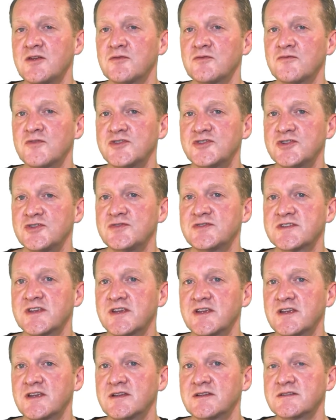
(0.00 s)

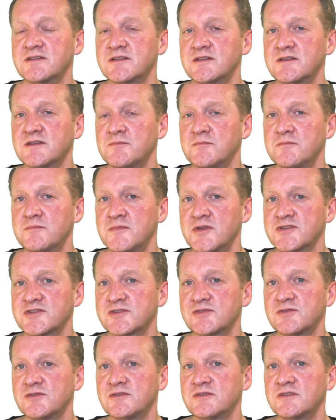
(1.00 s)
reducing
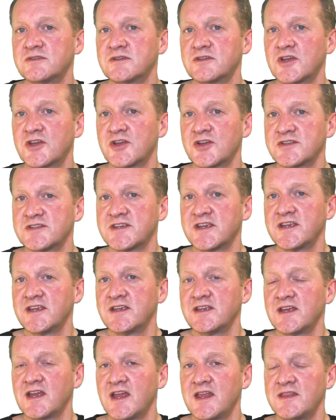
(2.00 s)
muscle
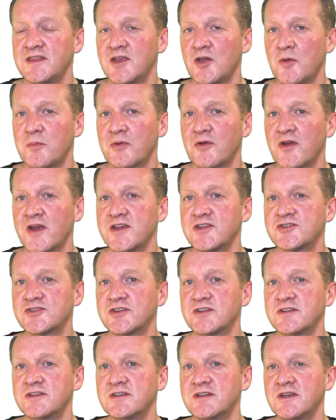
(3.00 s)
cutting in the
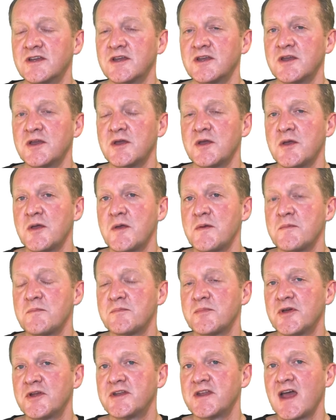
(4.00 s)
operation,
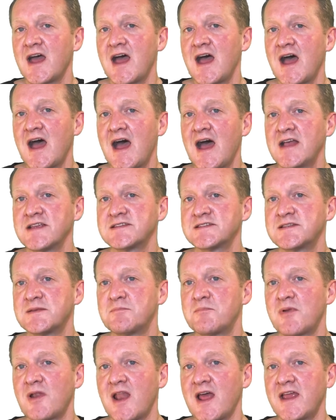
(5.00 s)
but as the
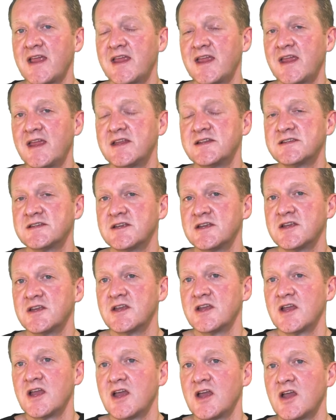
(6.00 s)
blade
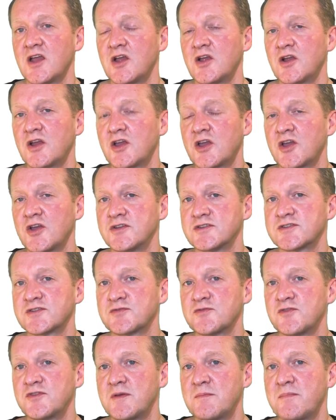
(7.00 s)
cuts
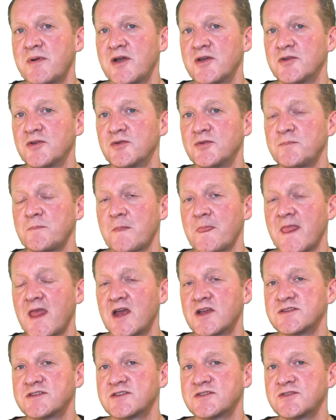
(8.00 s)
through the bone,
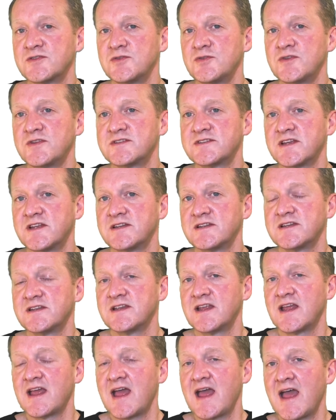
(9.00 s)
as soon as
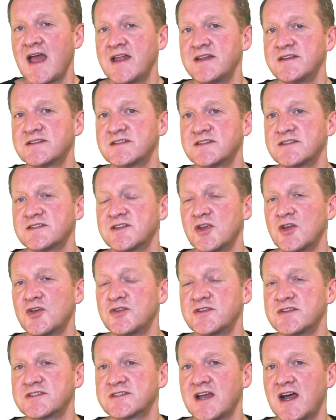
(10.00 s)
it enters the
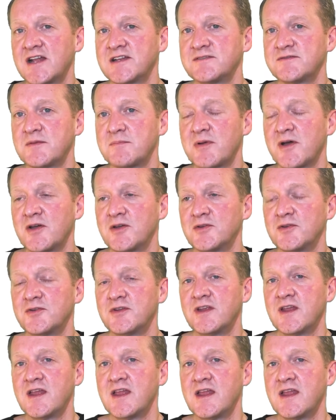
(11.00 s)
other side of the bone,